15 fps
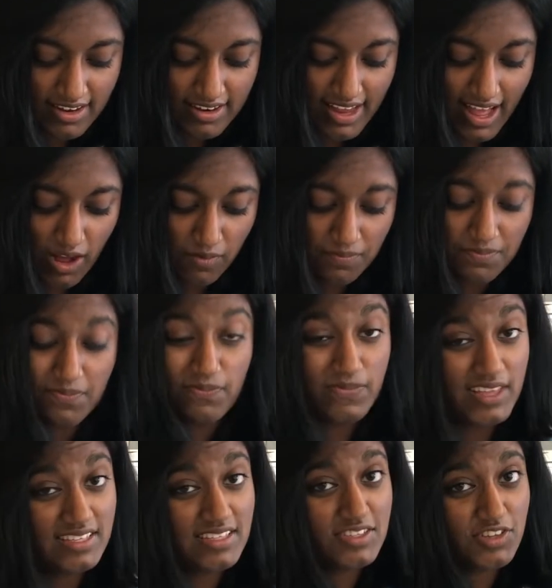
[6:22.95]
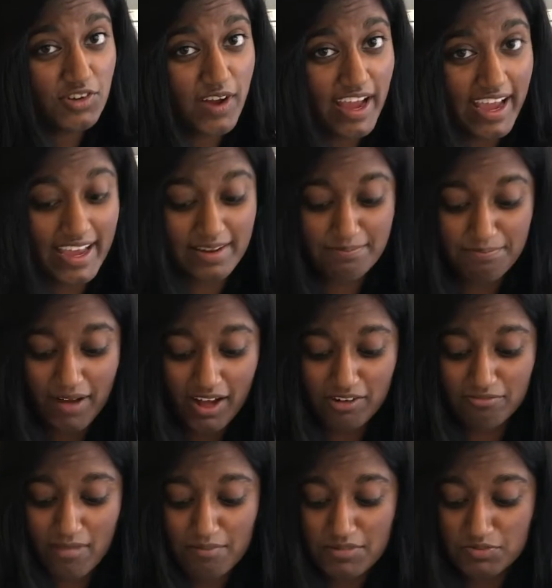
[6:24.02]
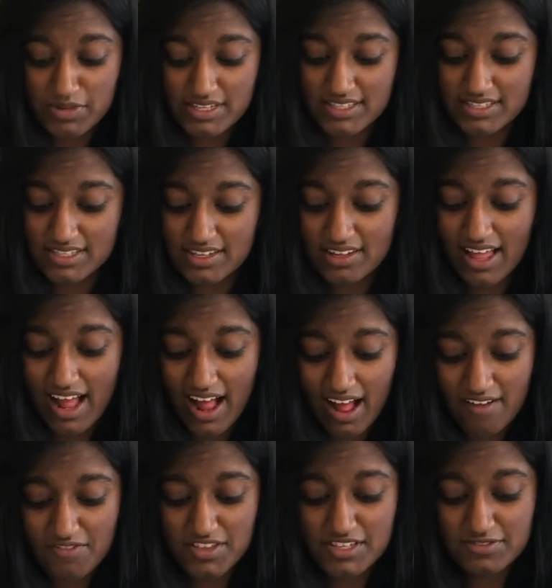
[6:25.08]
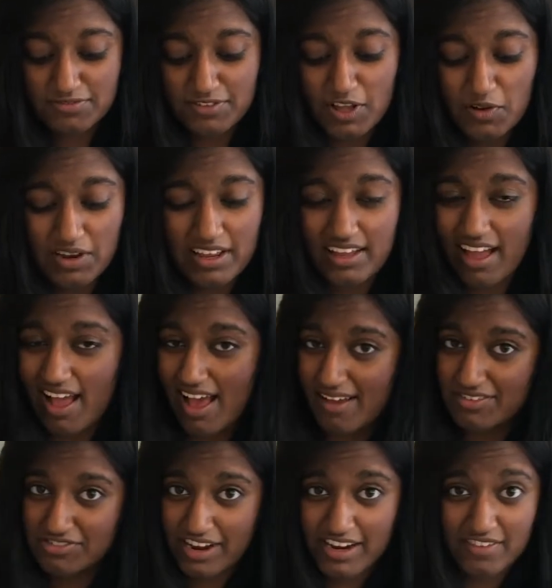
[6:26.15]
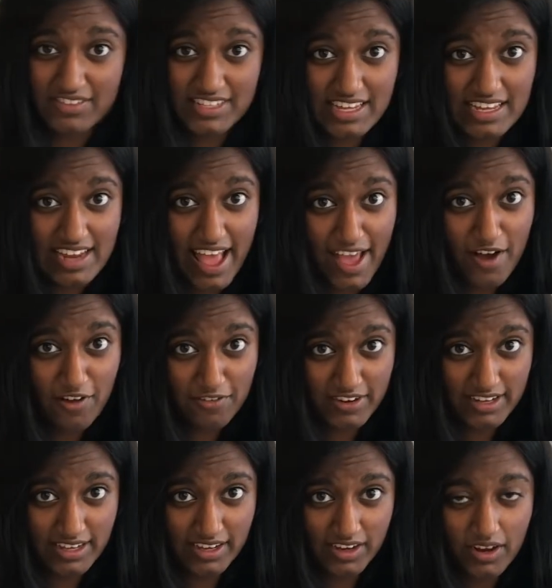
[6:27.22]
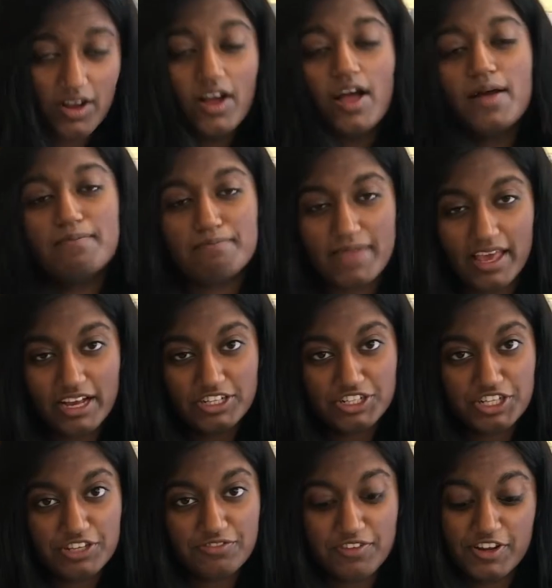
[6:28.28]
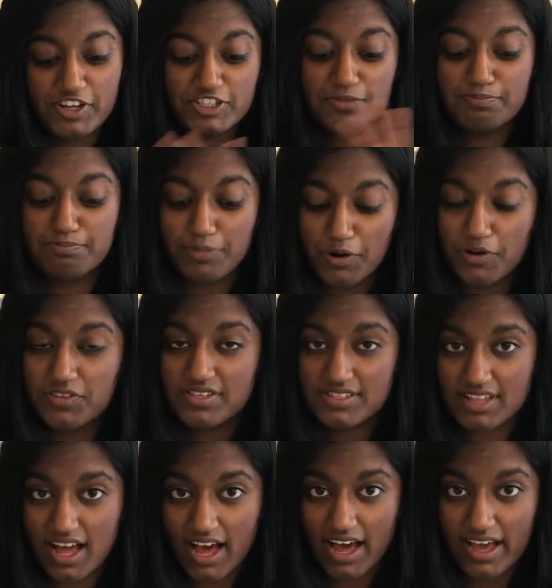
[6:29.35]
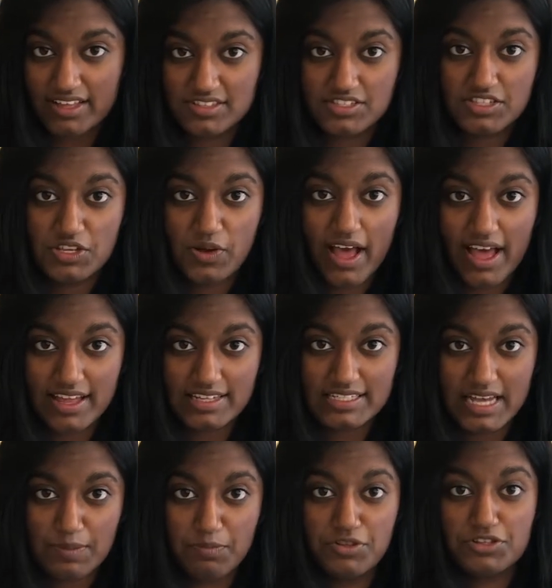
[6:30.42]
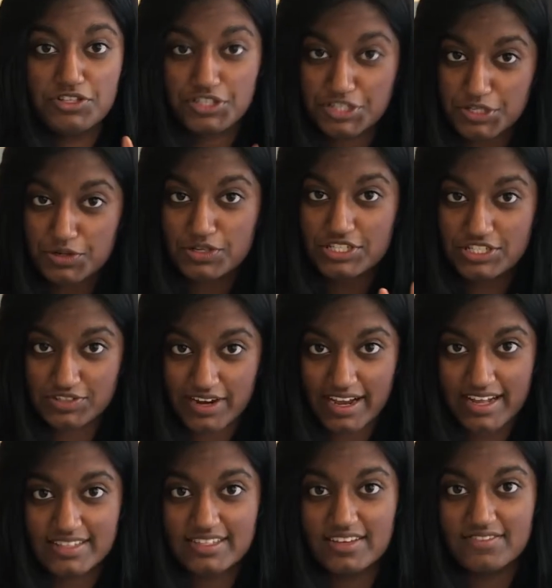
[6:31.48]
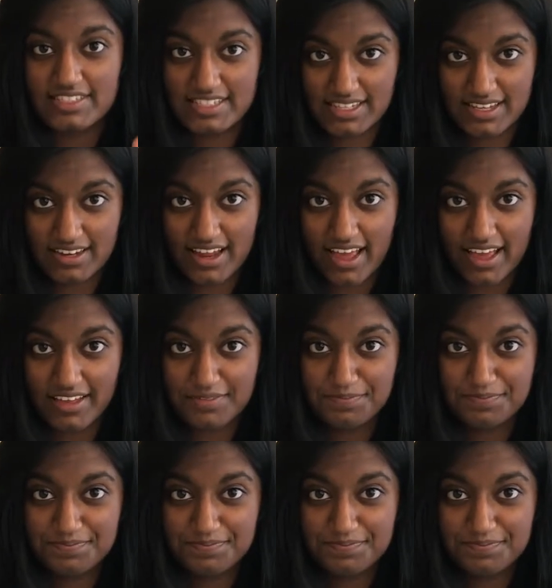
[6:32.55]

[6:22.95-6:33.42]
Now, this is great, but remember, we still have this floating half strand of DNA over here. Make sure you finish both sides so you end up with 2 strands of DNA.